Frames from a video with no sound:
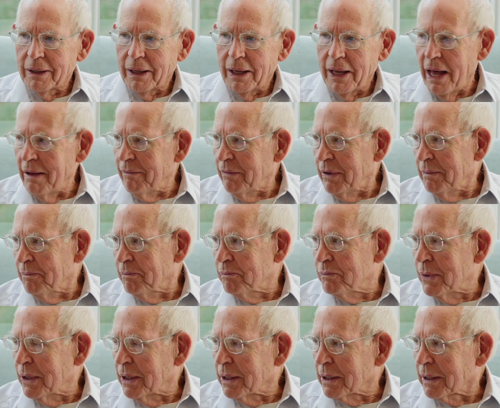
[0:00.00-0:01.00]

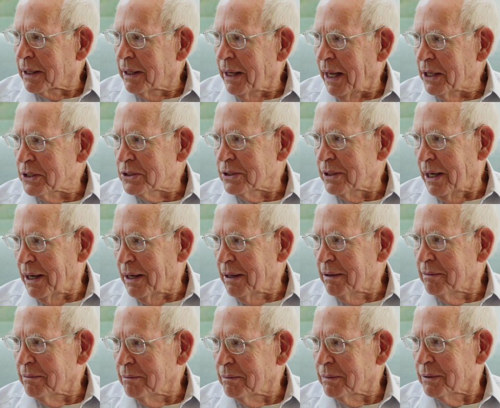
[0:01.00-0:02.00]
heavy cast
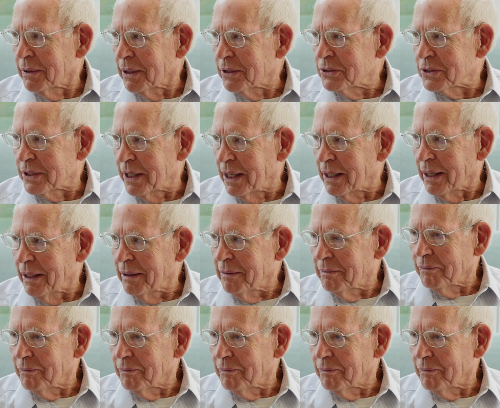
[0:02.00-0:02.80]
iron skillet.